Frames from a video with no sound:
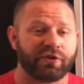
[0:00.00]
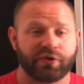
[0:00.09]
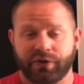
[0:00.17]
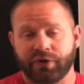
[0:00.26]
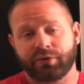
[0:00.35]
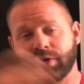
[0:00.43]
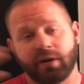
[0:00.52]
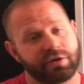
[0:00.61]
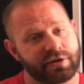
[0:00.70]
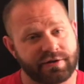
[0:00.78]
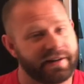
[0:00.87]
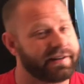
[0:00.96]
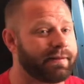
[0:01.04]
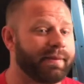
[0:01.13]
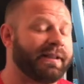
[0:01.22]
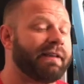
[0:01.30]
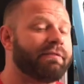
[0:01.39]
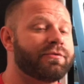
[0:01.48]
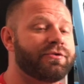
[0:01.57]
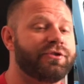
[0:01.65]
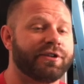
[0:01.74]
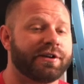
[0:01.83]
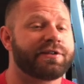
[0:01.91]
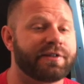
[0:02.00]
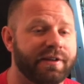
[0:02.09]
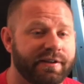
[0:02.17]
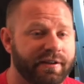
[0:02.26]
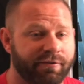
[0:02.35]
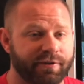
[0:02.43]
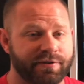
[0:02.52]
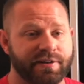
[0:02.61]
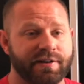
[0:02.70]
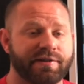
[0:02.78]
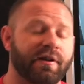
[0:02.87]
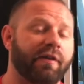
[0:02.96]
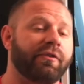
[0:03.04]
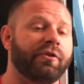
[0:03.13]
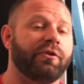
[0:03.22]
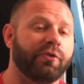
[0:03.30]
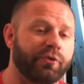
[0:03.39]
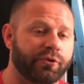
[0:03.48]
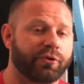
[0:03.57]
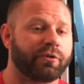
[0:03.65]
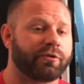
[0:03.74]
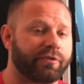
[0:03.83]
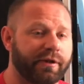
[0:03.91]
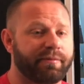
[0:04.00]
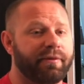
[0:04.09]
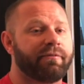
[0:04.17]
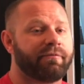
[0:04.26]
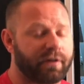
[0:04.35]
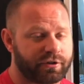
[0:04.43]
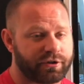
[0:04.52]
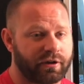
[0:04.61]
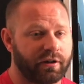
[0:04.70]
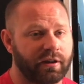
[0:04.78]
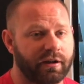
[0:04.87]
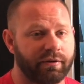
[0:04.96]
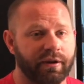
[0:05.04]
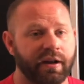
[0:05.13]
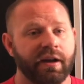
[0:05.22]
So those are all just, that was just the differences of the neutral grip function alone.